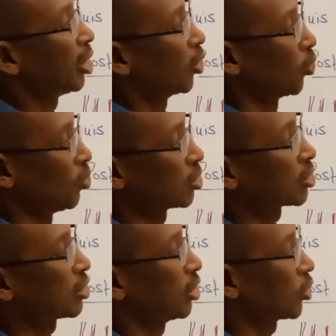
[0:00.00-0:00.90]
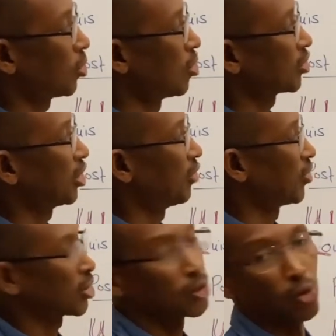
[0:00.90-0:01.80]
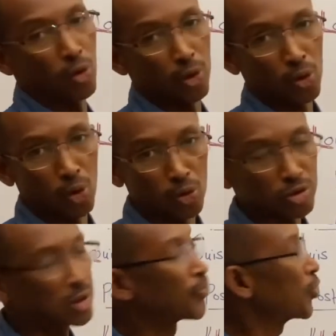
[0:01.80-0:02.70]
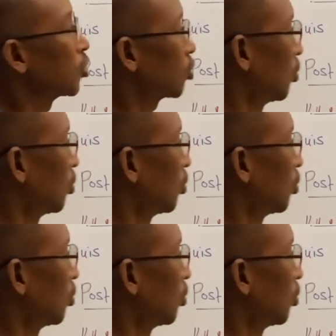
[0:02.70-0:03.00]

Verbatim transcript: roots, the trunks, the division, or the cords. So